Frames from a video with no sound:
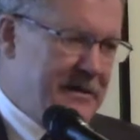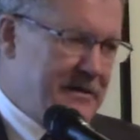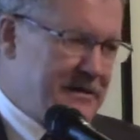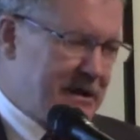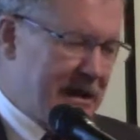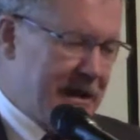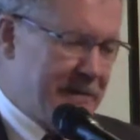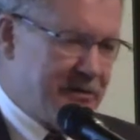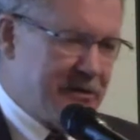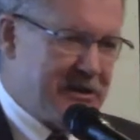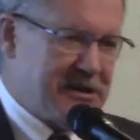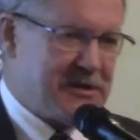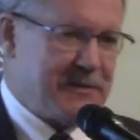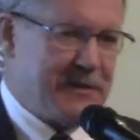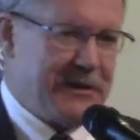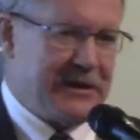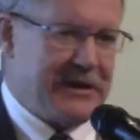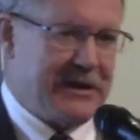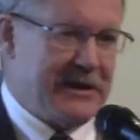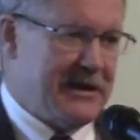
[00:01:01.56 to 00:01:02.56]
cyber
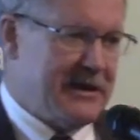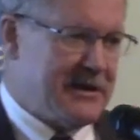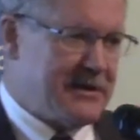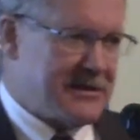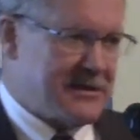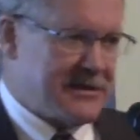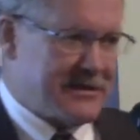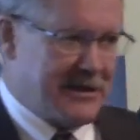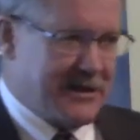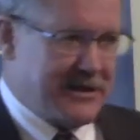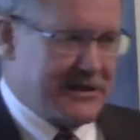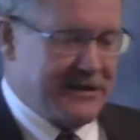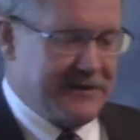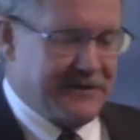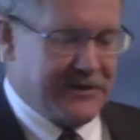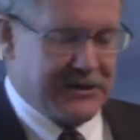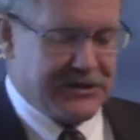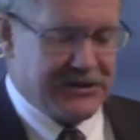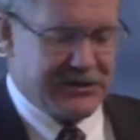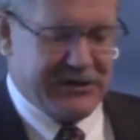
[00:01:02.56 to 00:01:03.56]
espionage,
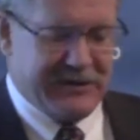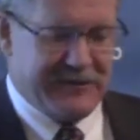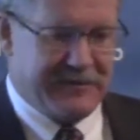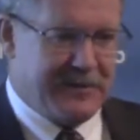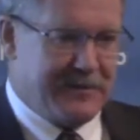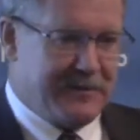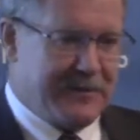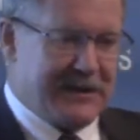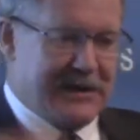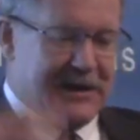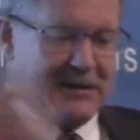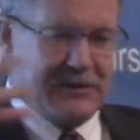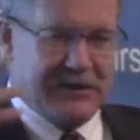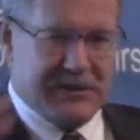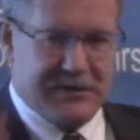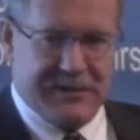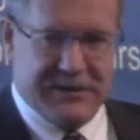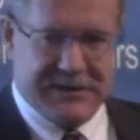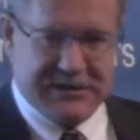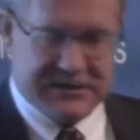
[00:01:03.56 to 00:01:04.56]
scientific achievement, becoming
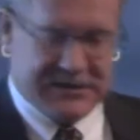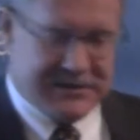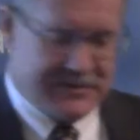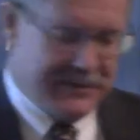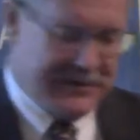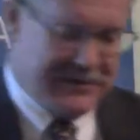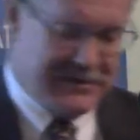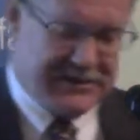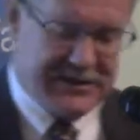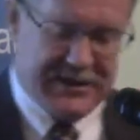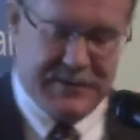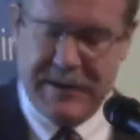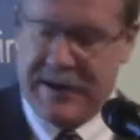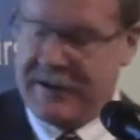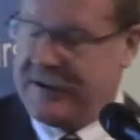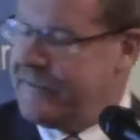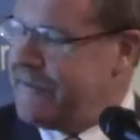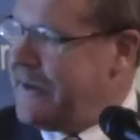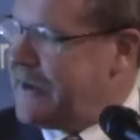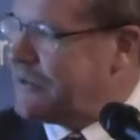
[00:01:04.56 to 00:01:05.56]
the biggest PC
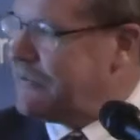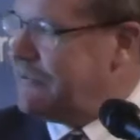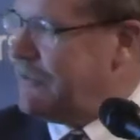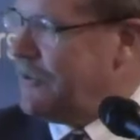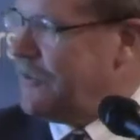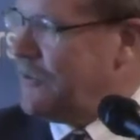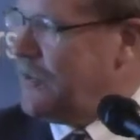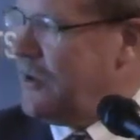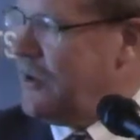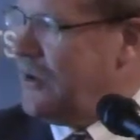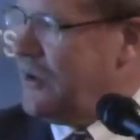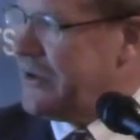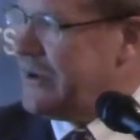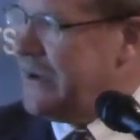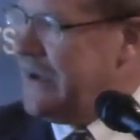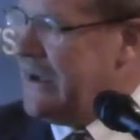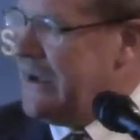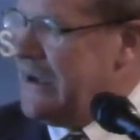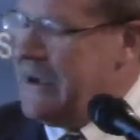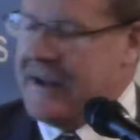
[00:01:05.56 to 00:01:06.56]
manufacturer in the
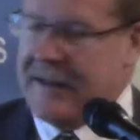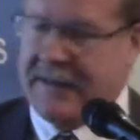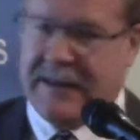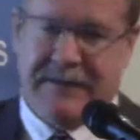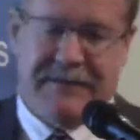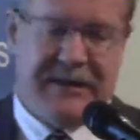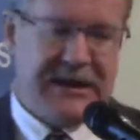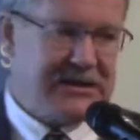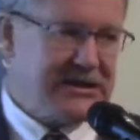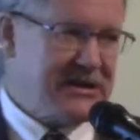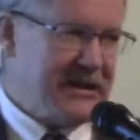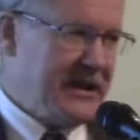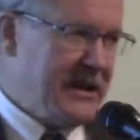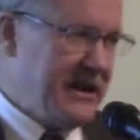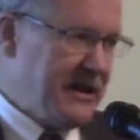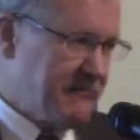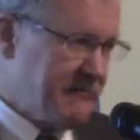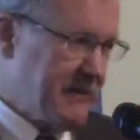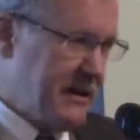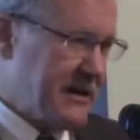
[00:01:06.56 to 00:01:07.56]
world, they've actually,
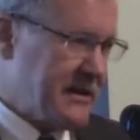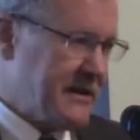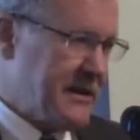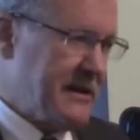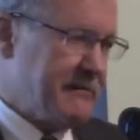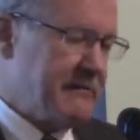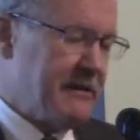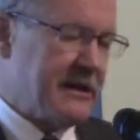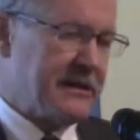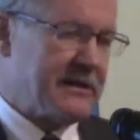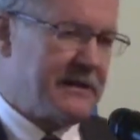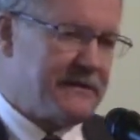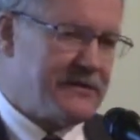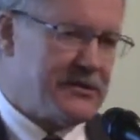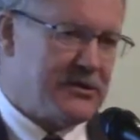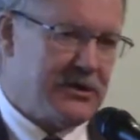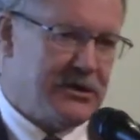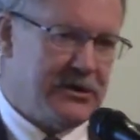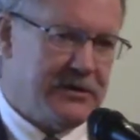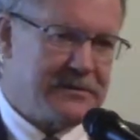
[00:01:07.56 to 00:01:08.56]
in relative
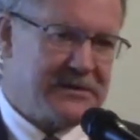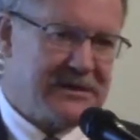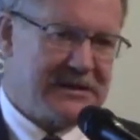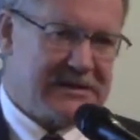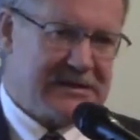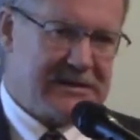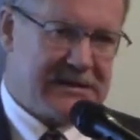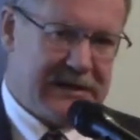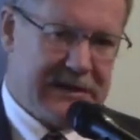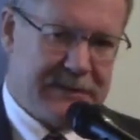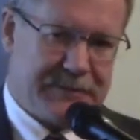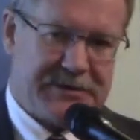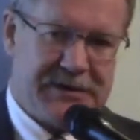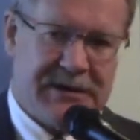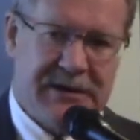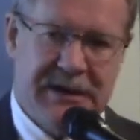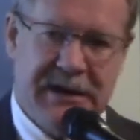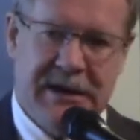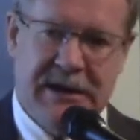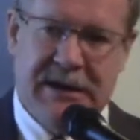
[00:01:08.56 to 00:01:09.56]
terms, slipped.
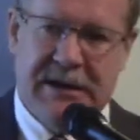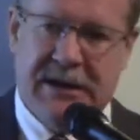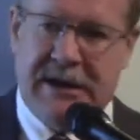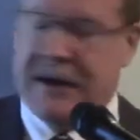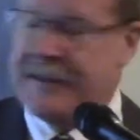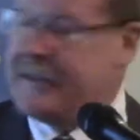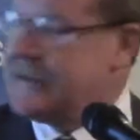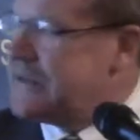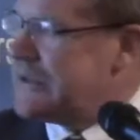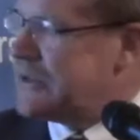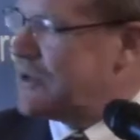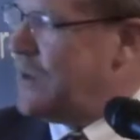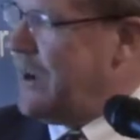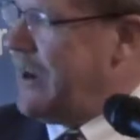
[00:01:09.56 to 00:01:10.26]
And this is